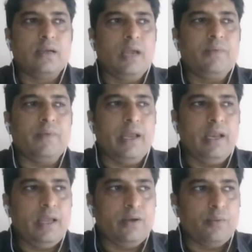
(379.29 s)
if
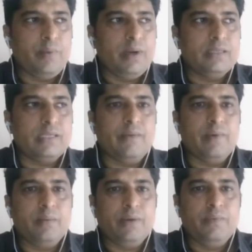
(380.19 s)
any equipment is
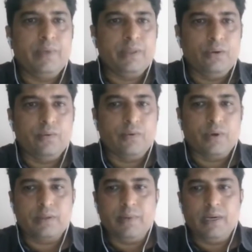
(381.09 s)
available with you
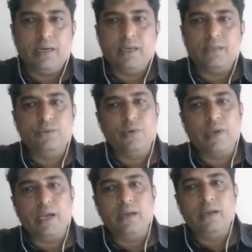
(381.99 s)
for the maintenance, you
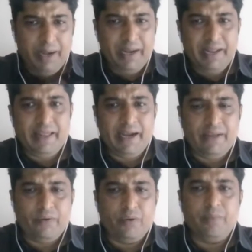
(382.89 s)
can maintain that
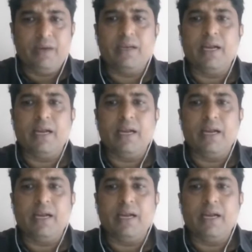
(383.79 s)
equipment.